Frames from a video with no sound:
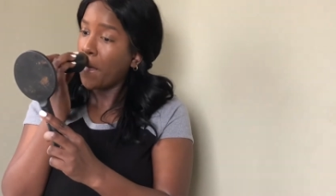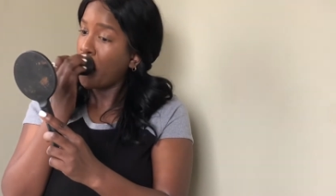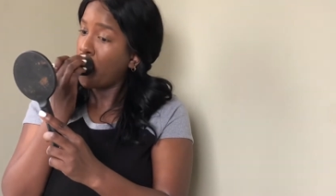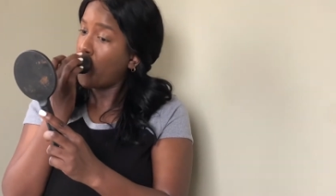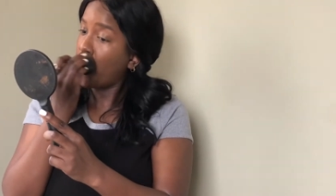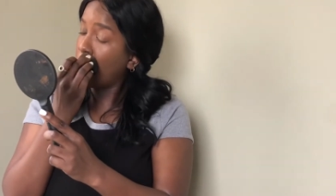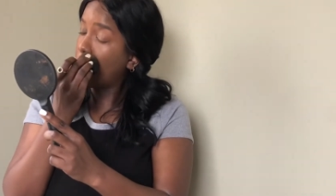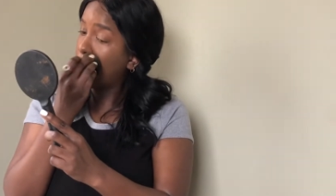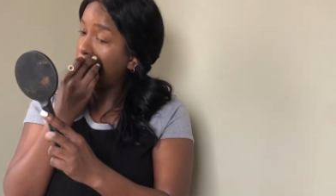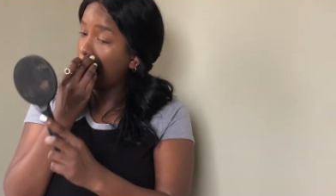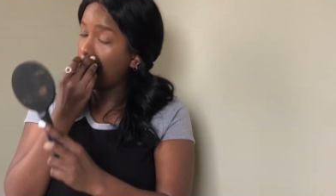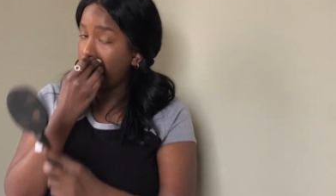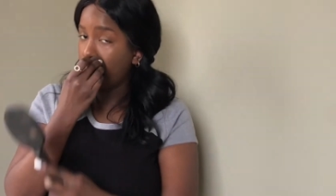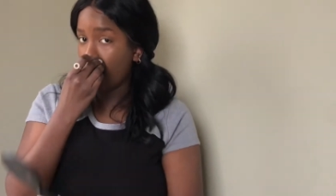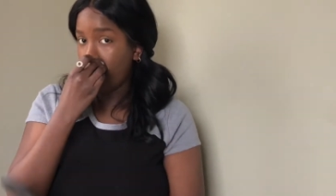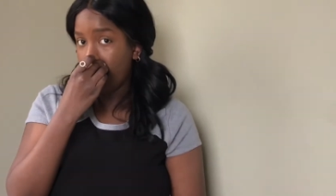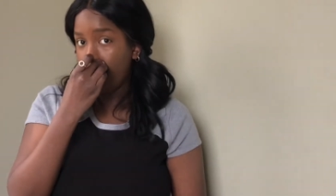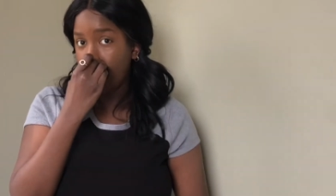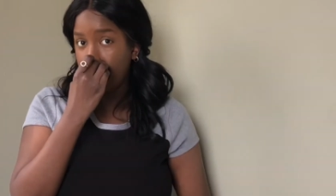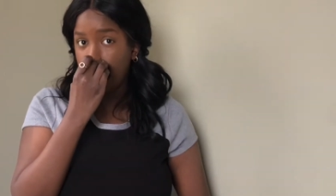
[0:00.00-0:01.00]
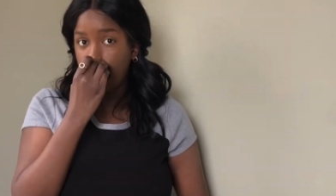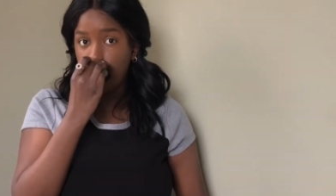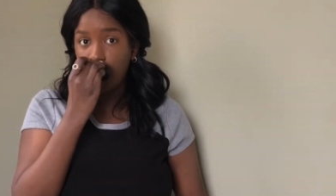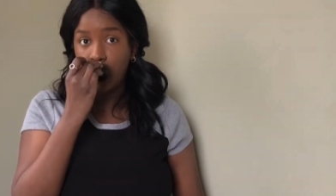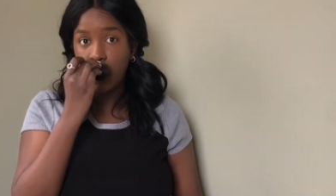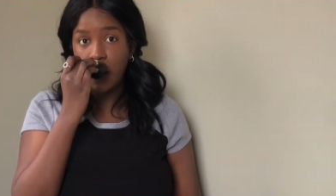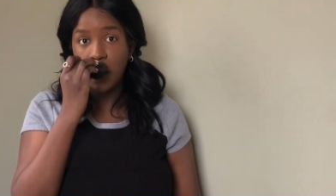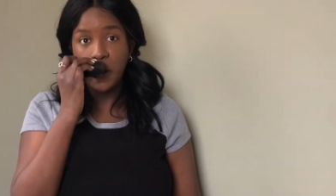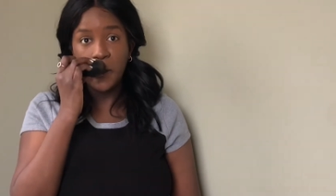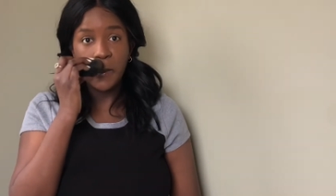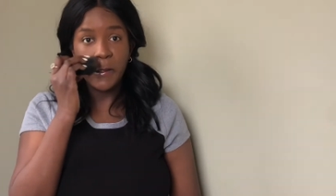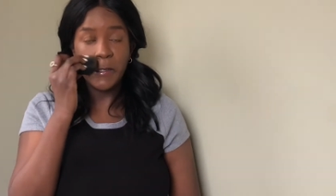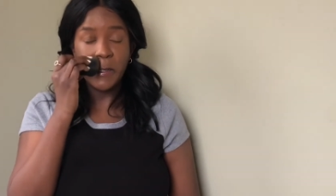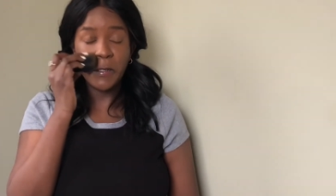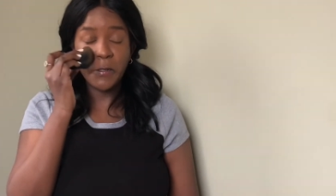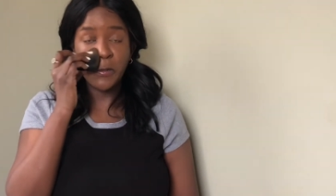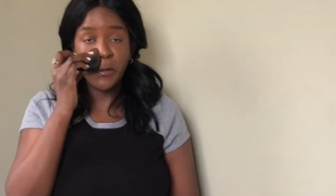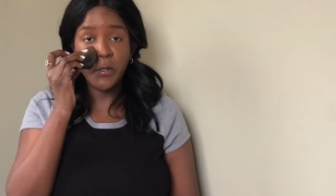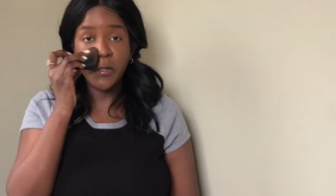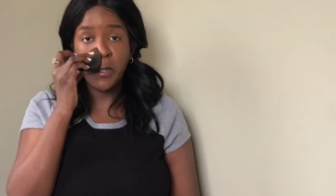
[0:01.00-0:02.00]
We're going to round the nose,
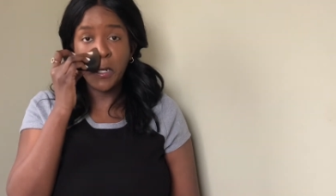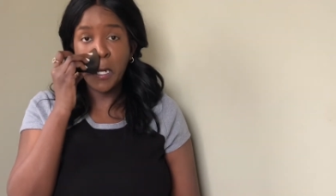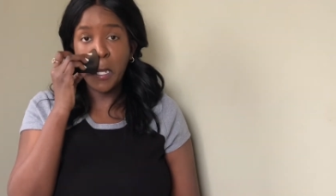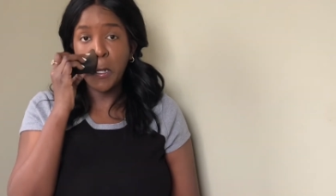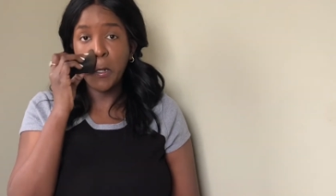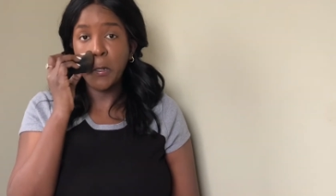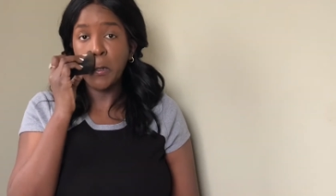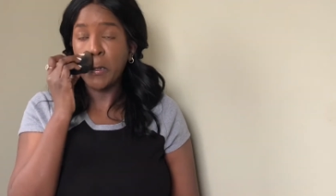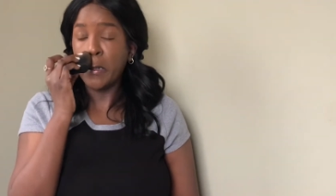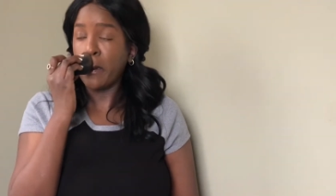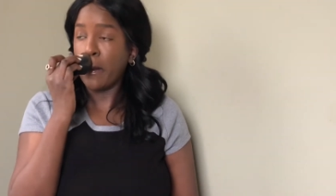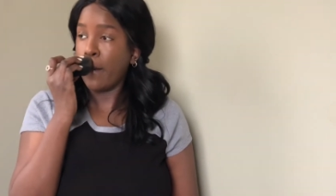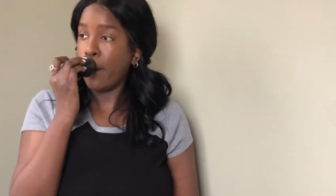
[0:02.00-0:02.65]
under the nose.